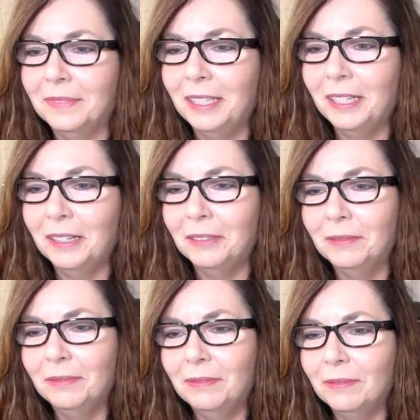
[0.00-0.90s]
you know,
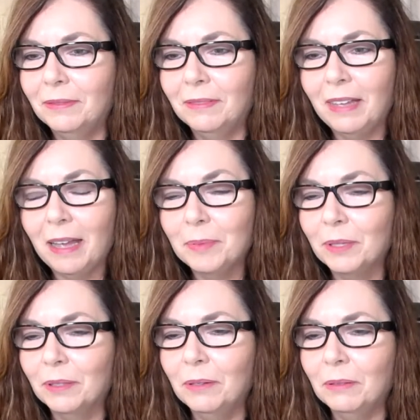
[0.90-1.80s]

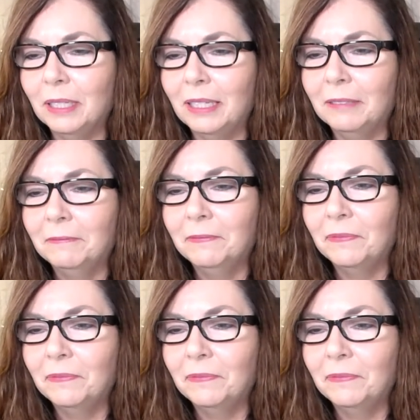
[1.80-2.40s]
absolutely.